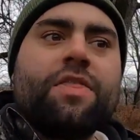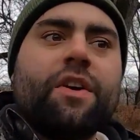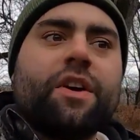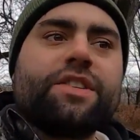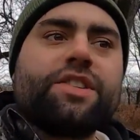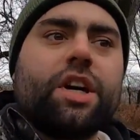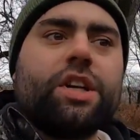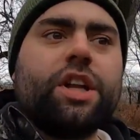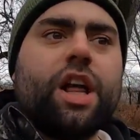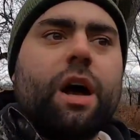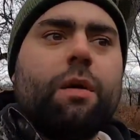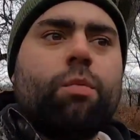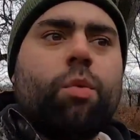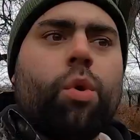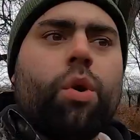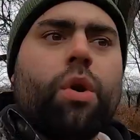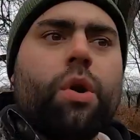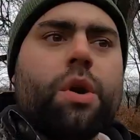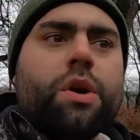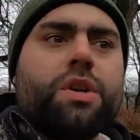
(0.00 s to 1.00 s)
there's a lot
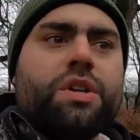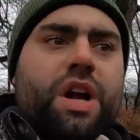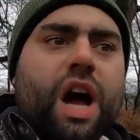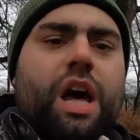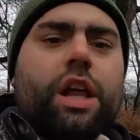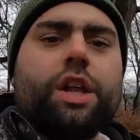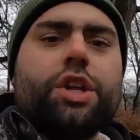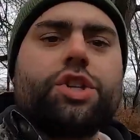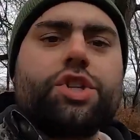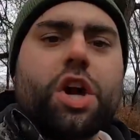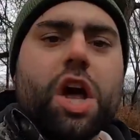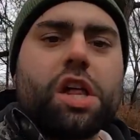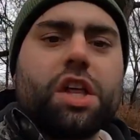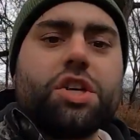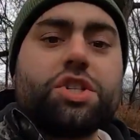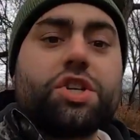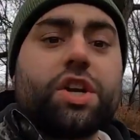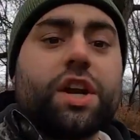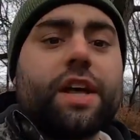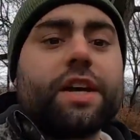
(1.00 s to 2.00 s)
more knowledge
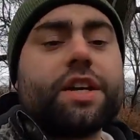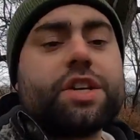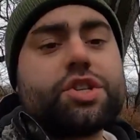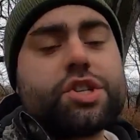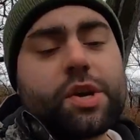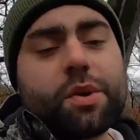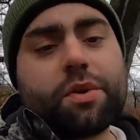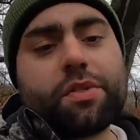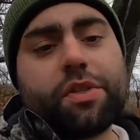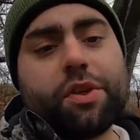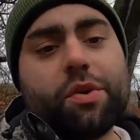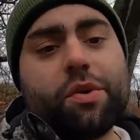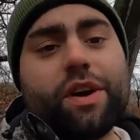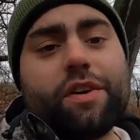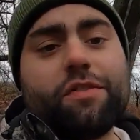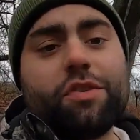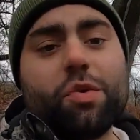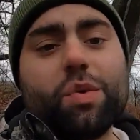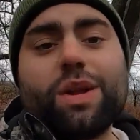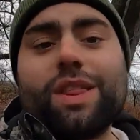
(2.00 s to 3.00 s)
that I can share with you.
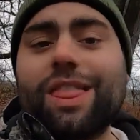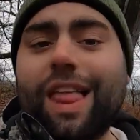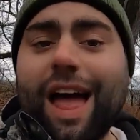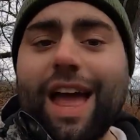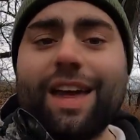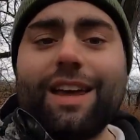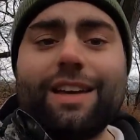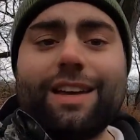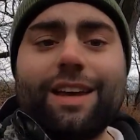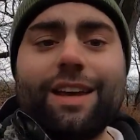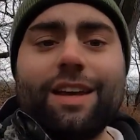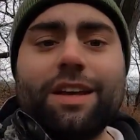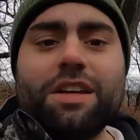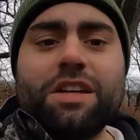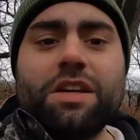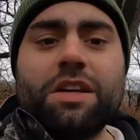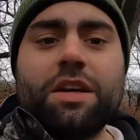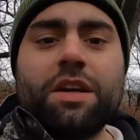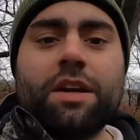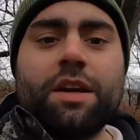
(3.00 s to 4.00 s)
If you would like,
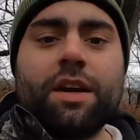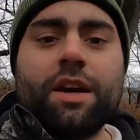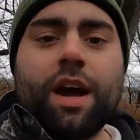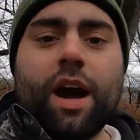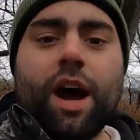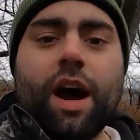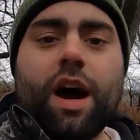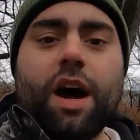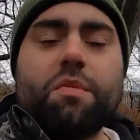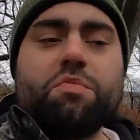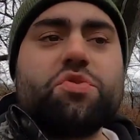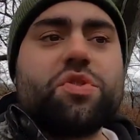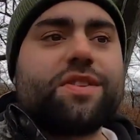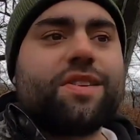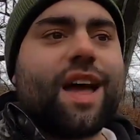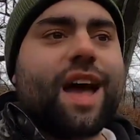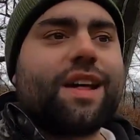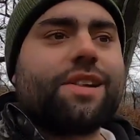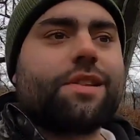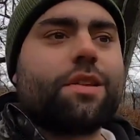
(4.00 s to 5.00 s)

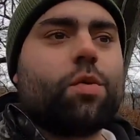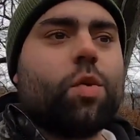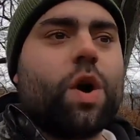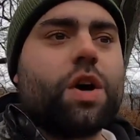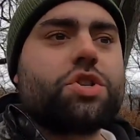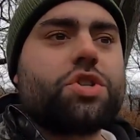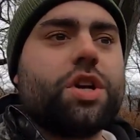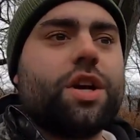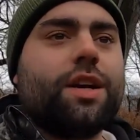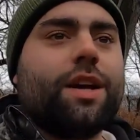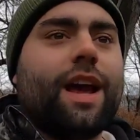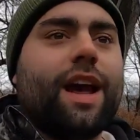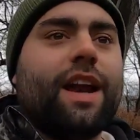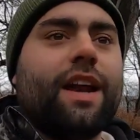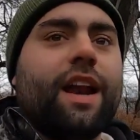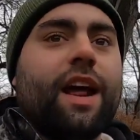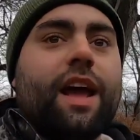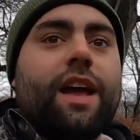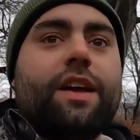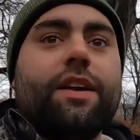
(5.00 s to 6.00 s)
just ask the question
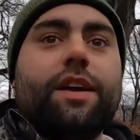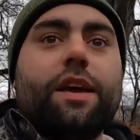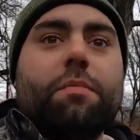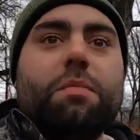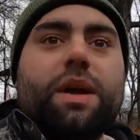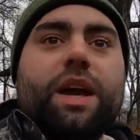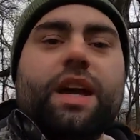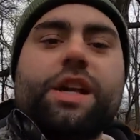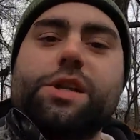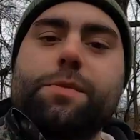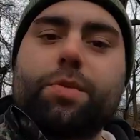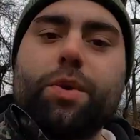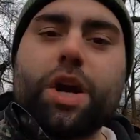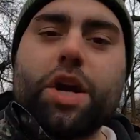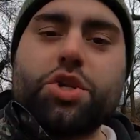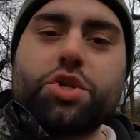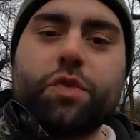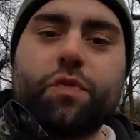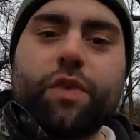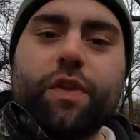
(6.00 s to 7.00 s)
and give me
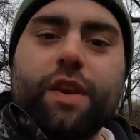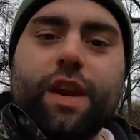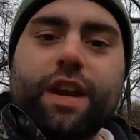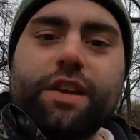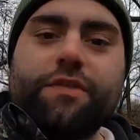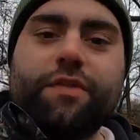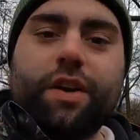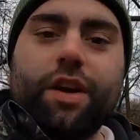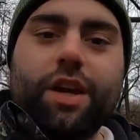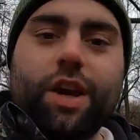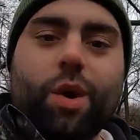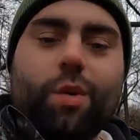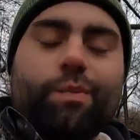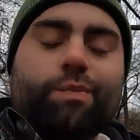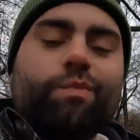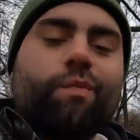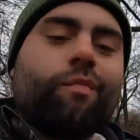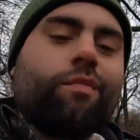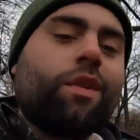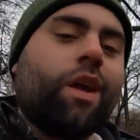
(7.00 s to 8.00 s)
inspiration for the next video.
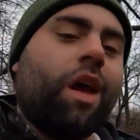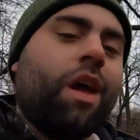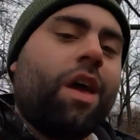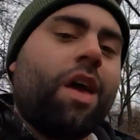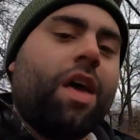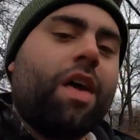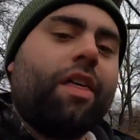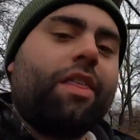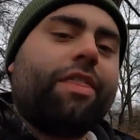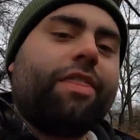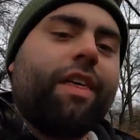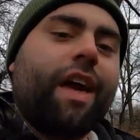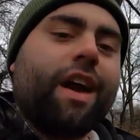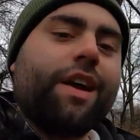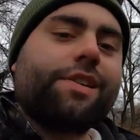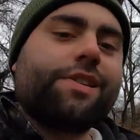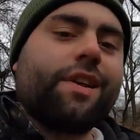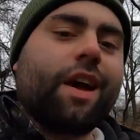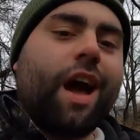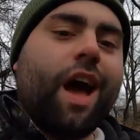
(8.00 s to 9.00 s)

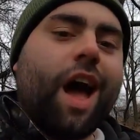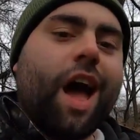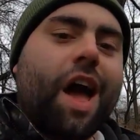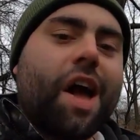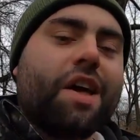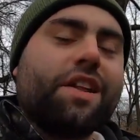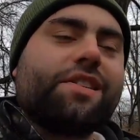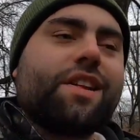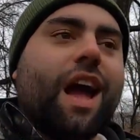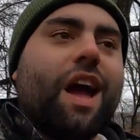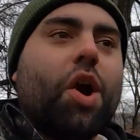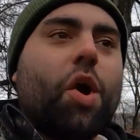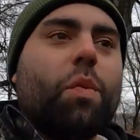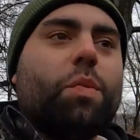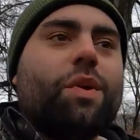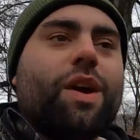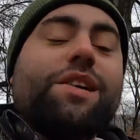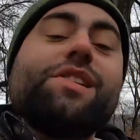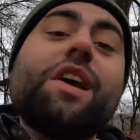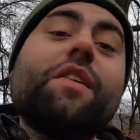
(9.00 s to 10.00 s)
Thanks guys, I
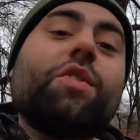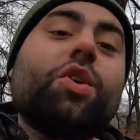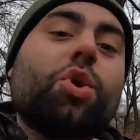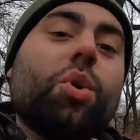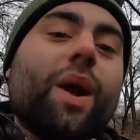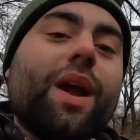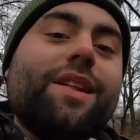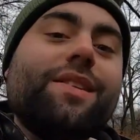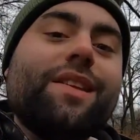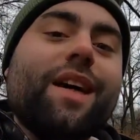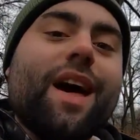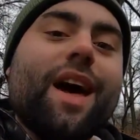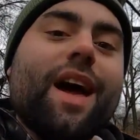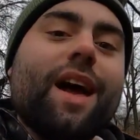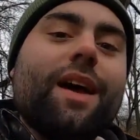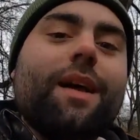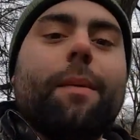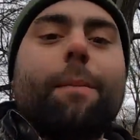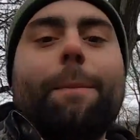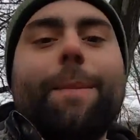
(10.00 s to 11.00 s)
hope you guys have a great
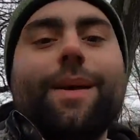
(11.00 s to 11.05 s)
day.